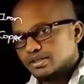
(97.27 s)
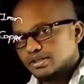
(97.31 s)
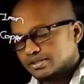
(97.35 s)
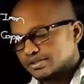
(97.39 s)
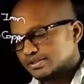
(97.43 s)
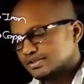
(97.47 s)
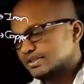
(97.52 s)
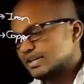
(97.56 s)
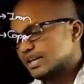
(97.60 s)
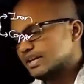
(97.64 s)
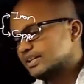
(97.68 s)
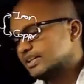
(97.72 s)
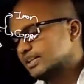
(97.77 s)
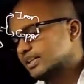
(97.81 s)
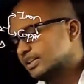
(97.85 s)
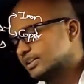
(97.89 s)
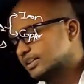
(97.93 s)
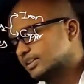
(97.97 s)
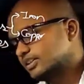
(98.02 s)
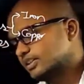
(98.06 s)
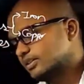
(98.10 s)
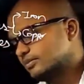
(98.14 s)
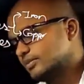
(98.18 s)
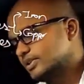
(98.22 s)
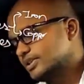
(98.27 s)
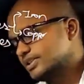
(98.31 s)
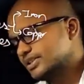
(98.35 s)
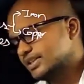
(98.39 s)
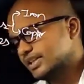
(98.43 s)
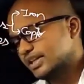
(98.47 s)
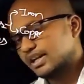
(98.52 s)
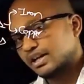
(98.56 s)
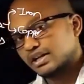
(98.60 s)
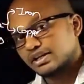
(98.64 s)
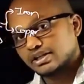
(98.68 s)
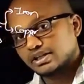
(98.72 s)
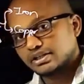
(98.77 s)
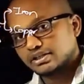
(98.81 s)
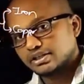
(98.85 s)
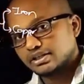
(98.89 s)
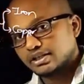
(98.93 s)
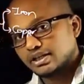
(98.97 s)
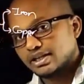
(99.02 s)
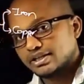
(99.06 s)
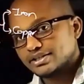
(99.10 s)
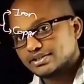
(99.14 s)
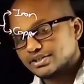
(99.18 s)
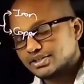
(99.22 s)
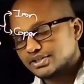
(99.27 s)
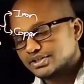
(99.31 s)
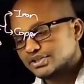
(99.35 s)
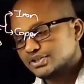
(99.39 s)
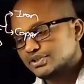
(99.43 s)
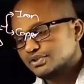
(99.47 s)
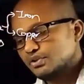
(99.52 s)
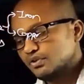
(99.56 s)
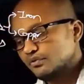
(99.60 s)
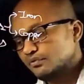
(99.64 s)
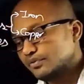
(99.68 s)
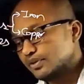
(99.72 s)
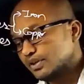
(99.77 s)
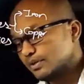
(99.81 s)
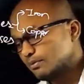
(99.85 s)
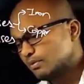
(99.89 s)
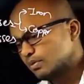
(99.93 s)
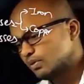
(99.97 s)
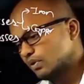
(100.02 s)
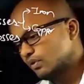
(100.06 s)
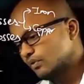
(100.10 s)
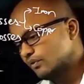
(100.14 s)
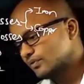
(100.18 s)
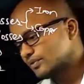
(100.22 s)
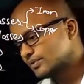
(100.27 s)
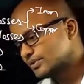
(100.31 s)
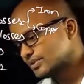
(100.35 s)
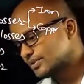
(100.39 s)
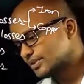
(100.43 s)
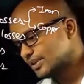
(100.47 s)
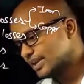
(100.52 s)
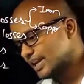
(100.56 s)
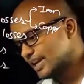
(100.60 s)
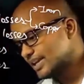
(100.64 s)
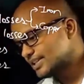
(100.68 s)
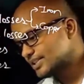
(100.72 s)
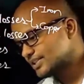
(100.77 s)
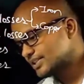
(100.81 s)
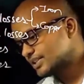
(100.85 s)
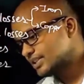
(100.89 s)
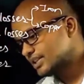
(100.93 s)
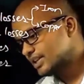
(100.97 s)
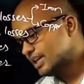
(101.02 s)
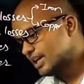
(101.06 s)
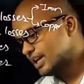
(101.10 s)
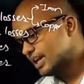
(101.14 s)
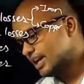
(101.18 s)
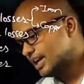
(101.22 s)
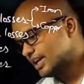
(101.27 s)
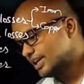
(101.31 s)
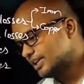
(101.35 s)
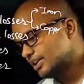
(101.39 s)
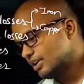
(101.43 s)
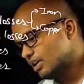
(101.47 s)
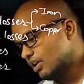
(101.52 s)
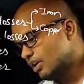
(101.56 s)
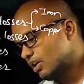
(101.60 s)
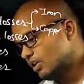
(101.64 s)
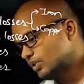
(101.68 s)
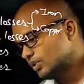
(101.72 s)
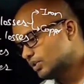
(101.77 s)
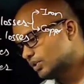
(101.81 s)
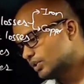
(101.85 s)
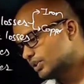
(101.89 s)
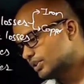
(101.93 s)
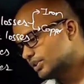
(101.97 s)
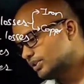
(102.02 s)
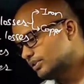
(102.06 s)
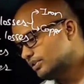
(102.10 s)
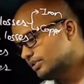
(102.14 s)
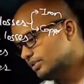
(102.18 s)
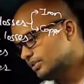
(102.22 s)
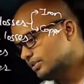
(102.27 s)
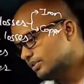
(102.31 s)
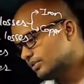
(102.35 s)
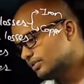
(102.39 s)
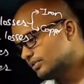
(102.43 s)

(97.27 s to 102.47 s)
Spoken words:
Stranded conductor means a conductor consisting of number of strands and all together